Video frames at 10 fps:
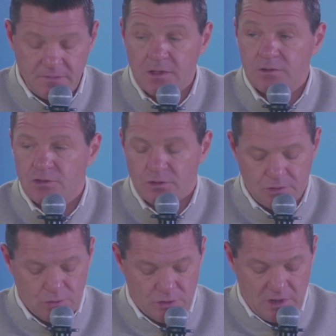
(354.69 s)
ensure
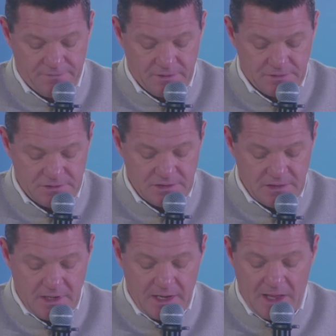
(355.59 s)
good governance,
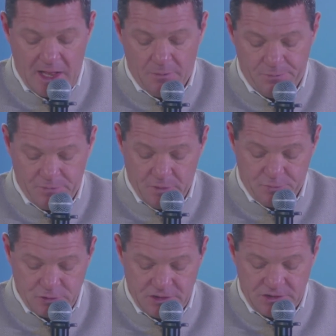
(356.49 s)
and help the
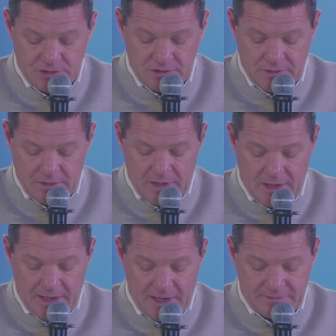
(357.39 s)
position
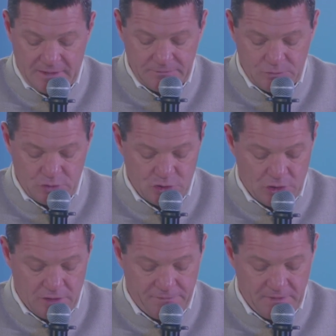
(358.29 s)
IATA to
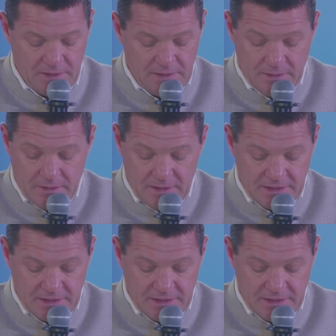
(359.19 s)
serve its